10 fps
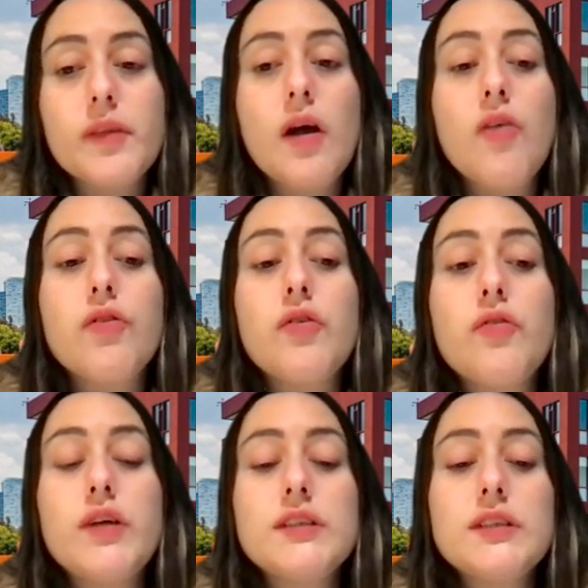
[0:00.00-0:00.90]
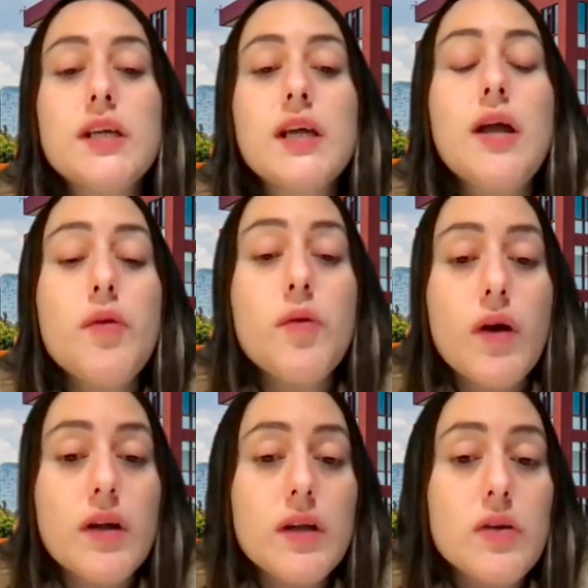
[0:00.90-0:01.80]
of refreshing
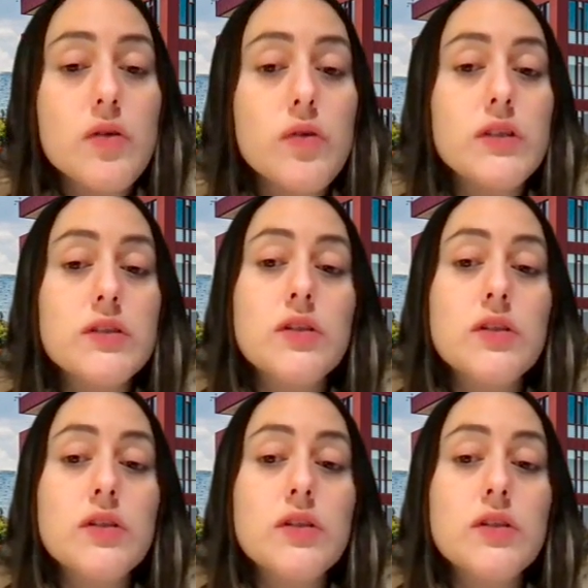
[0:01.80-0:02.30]
everyone who is